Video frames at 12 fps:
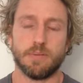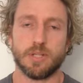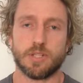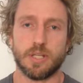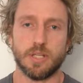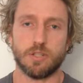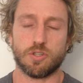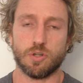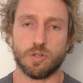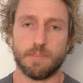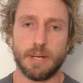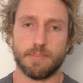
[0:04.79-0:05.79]
Just here to
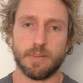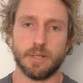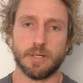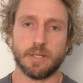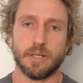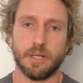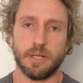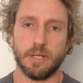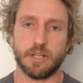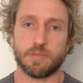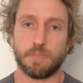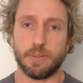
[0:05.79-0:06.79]
talk about my
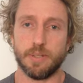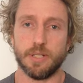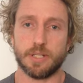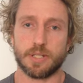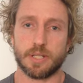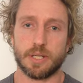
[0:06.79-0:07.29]
experience